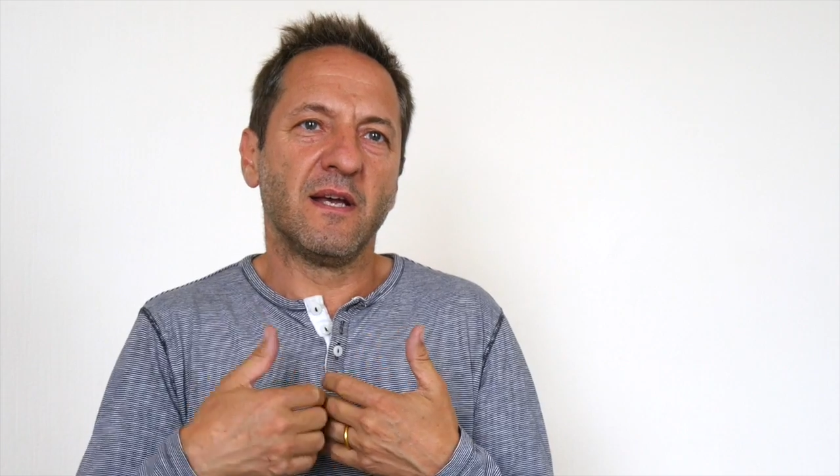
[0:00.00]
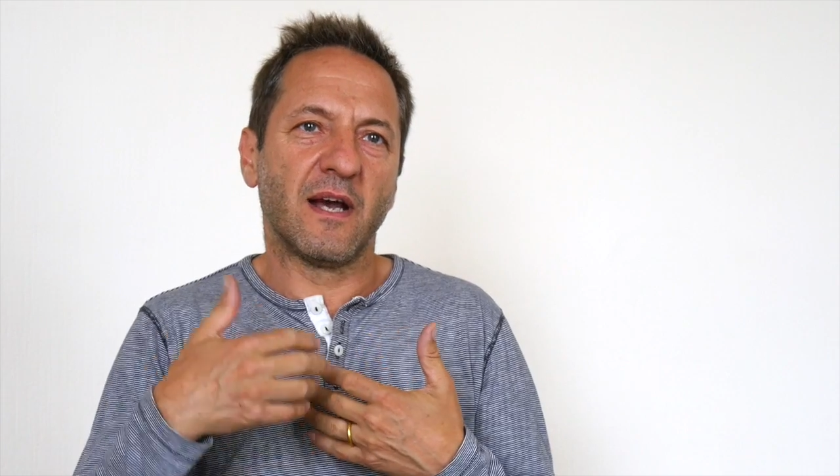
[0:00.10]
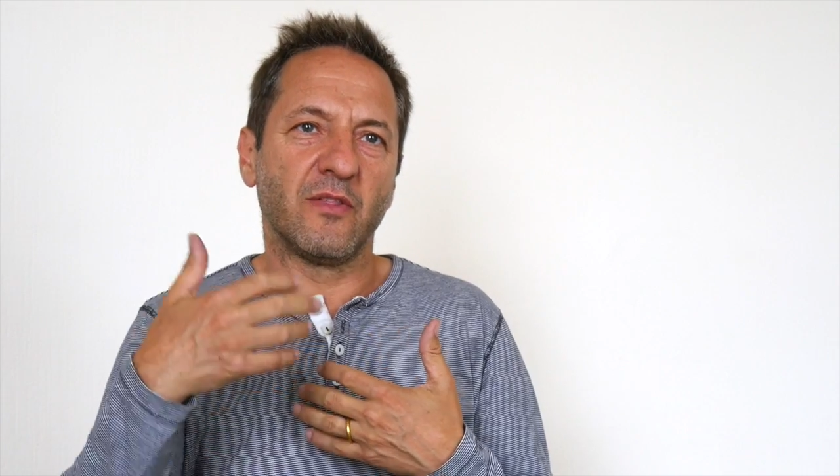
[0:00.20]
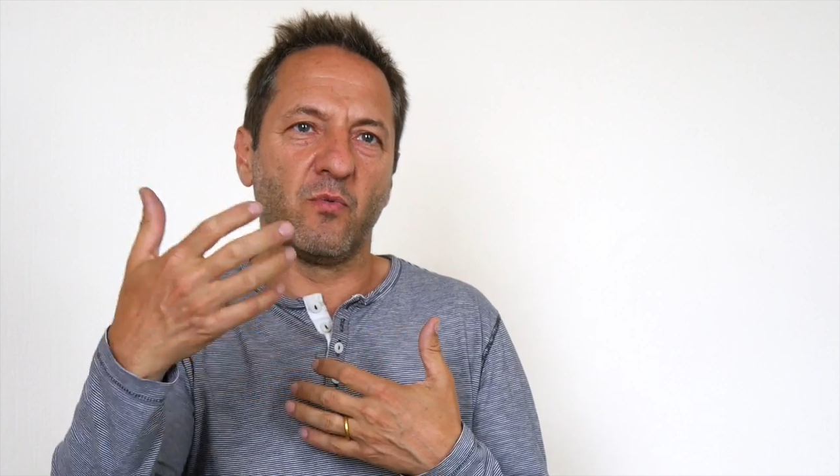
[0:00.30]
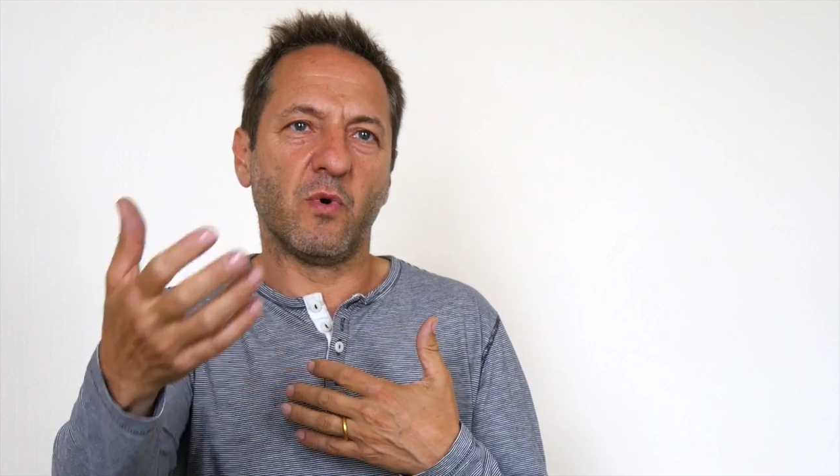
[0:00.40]

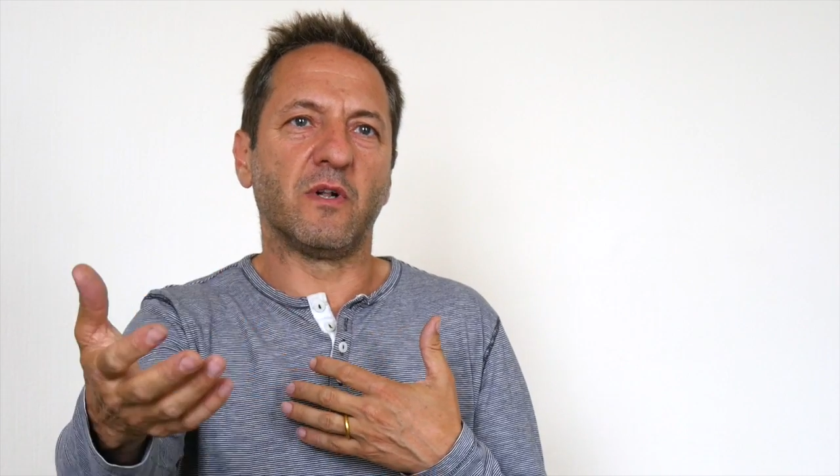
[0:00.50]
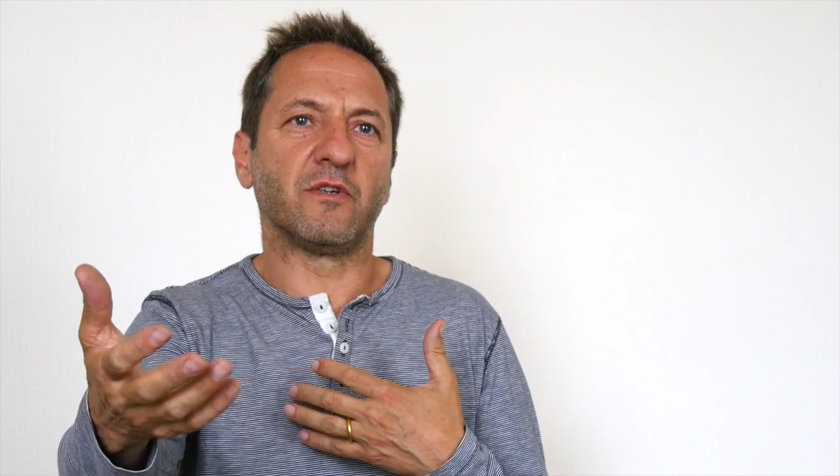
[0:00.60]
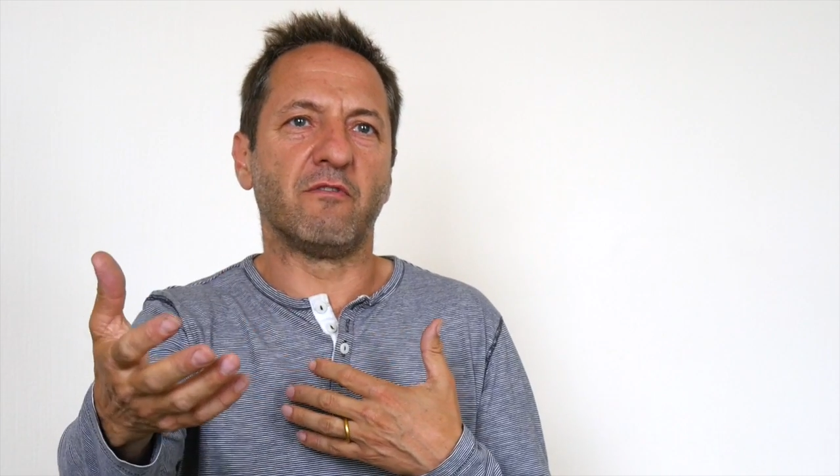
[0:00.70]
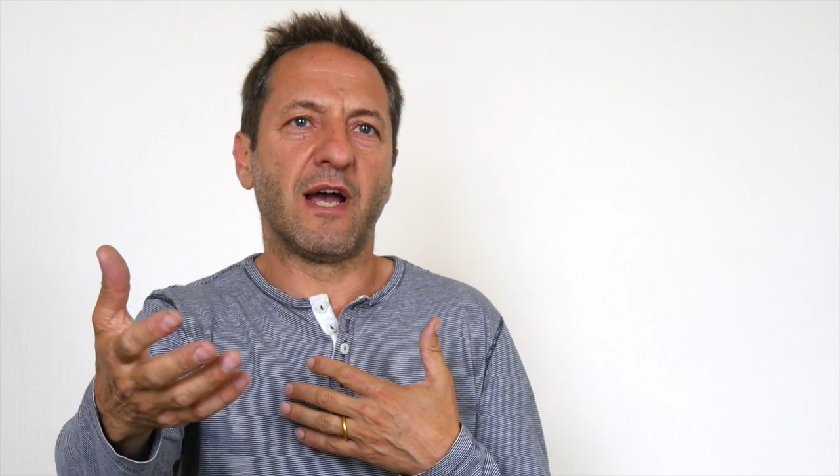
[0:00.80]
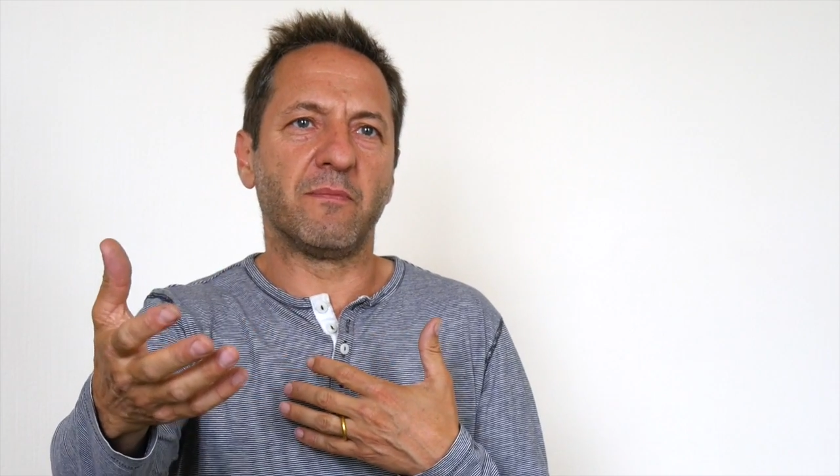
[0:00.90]
and the world
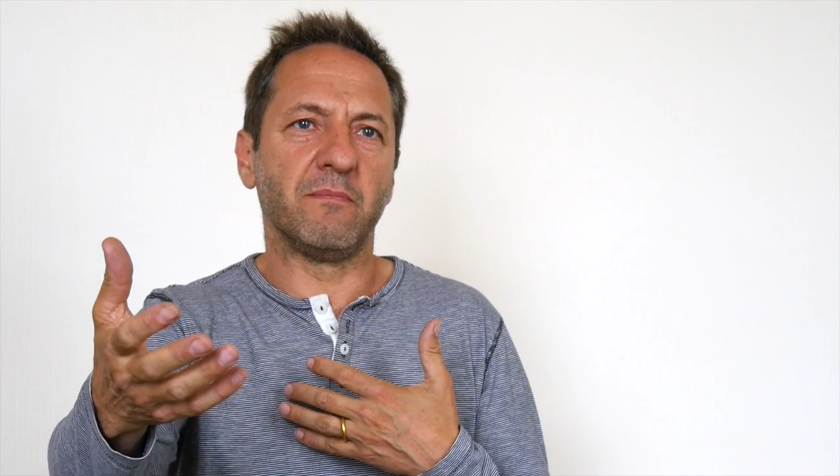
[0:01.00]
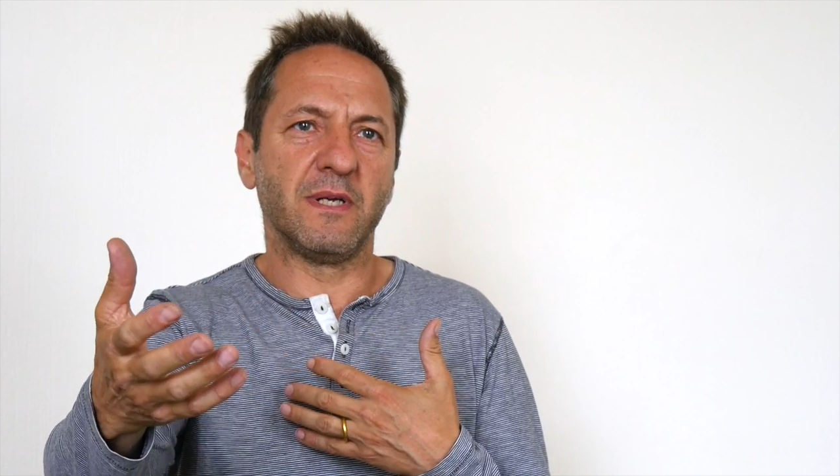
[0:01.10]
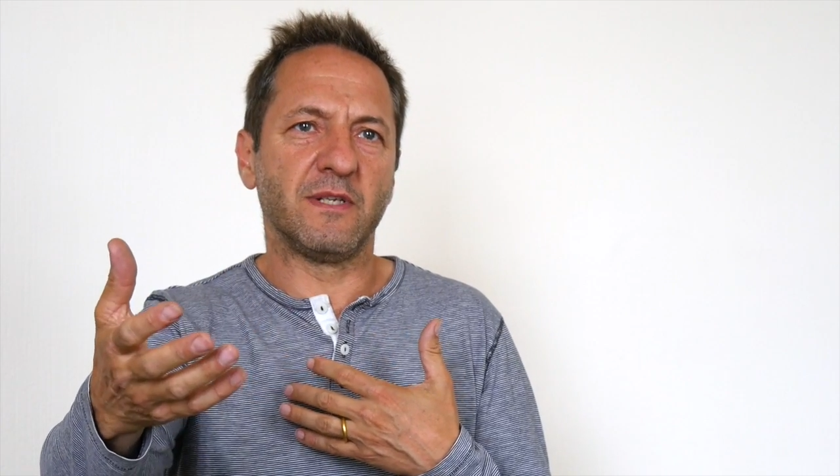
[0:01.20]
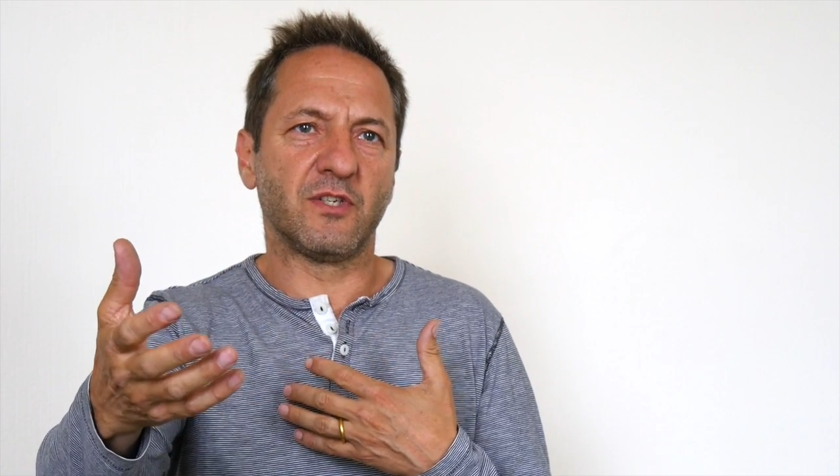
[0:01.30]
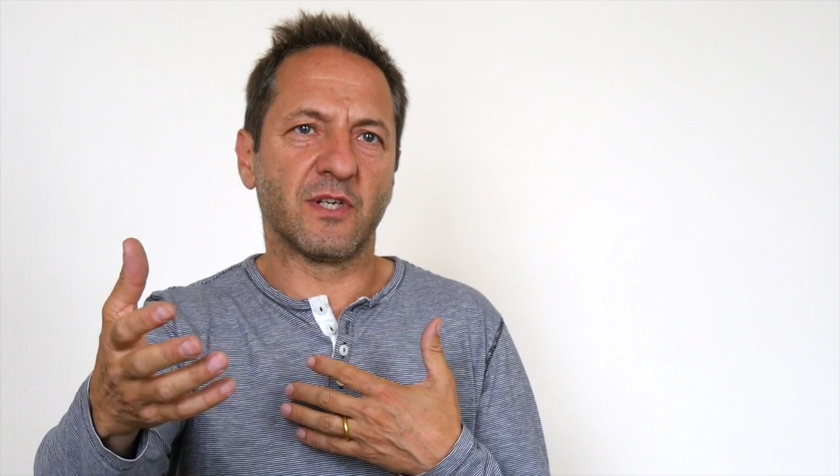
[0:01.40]
around me
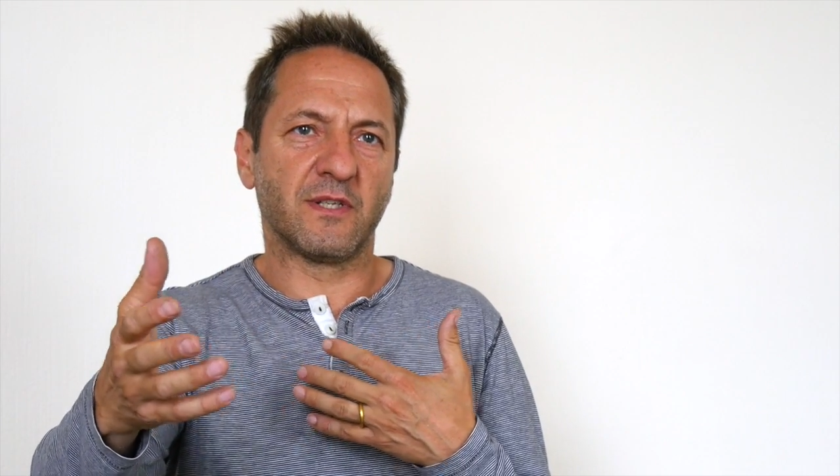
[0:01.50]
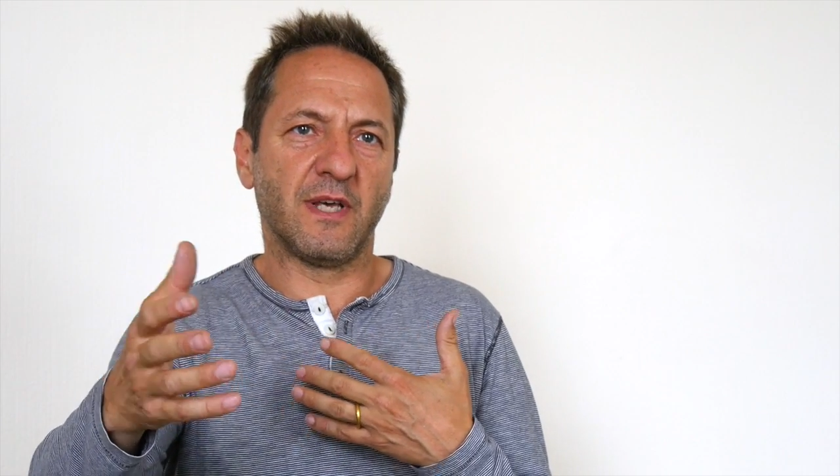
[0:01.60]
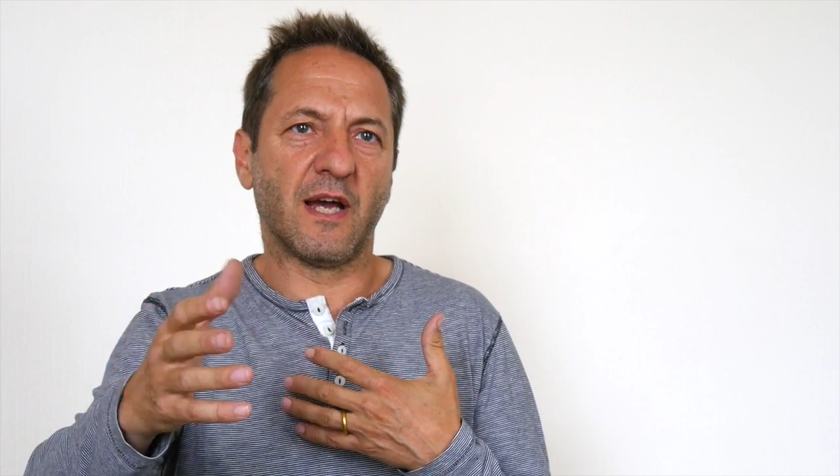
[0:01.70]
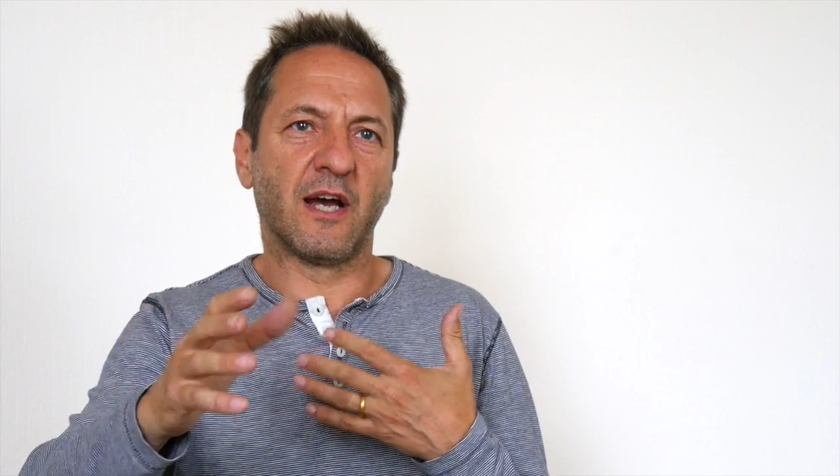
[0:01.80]
is just there